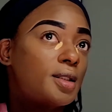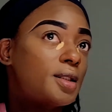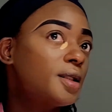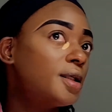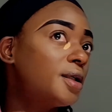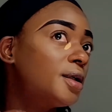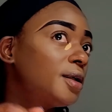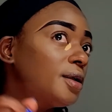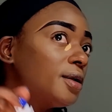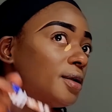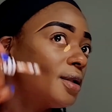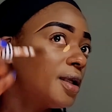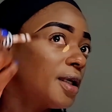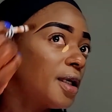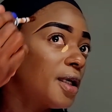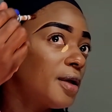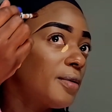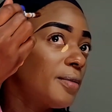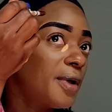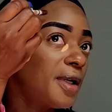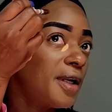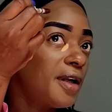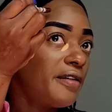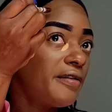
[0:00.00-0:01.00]
So like
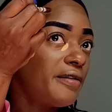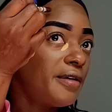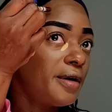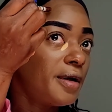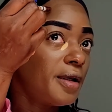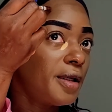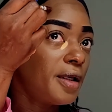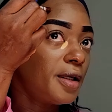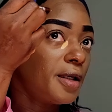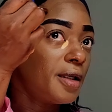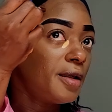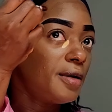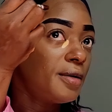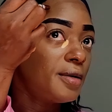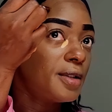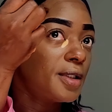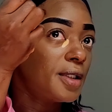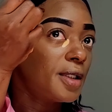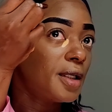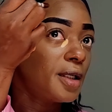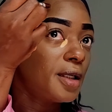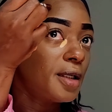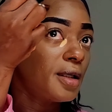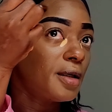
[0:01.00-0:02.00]
whenever you're
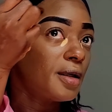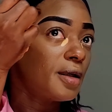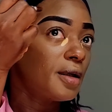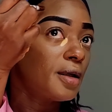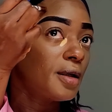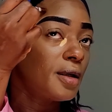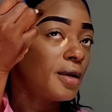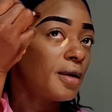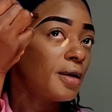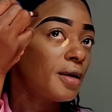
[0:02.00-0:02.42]
using